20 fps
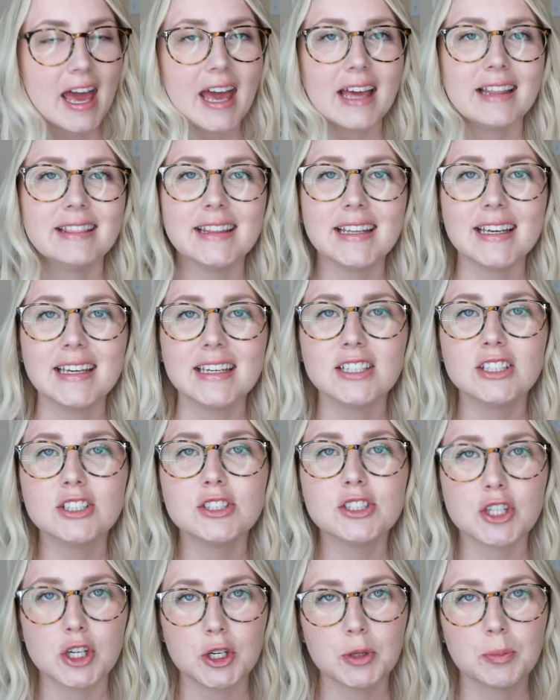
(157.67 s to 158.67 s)
And
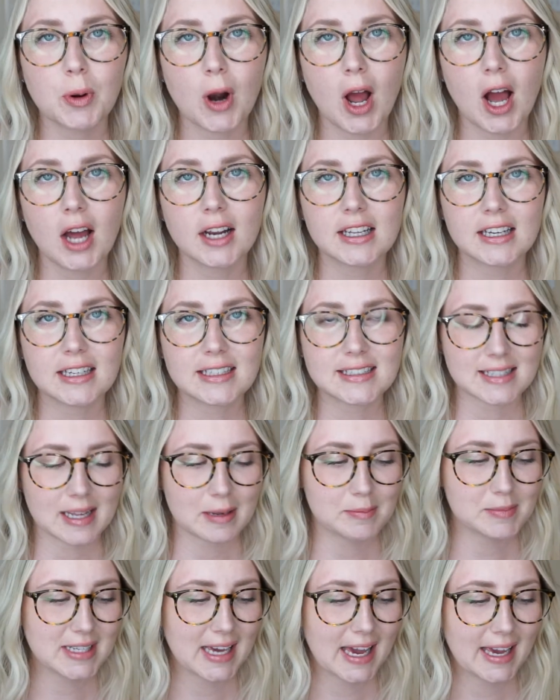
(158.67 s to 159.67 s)
then two products
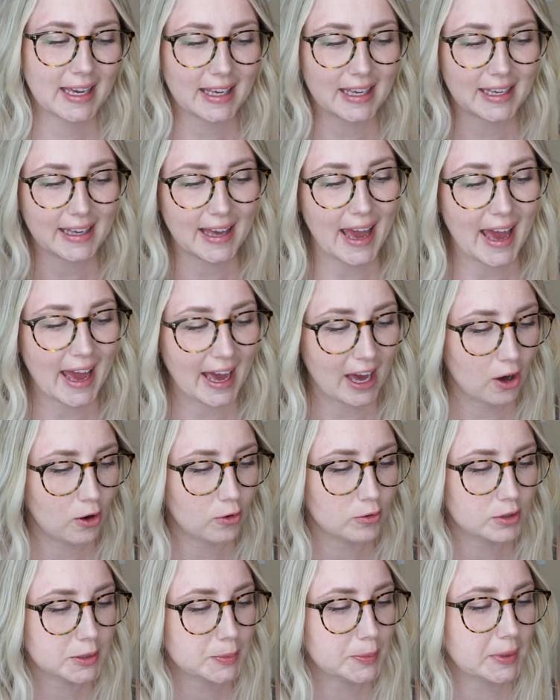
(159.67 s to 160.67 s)
I'm taking
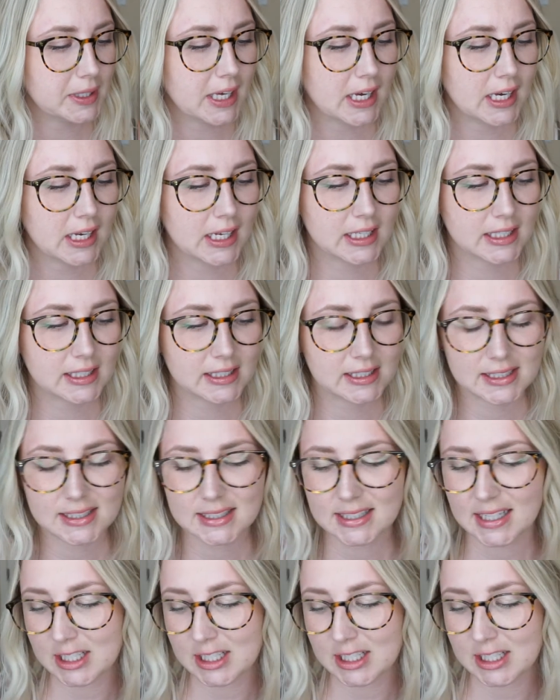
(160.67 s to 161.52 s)
out because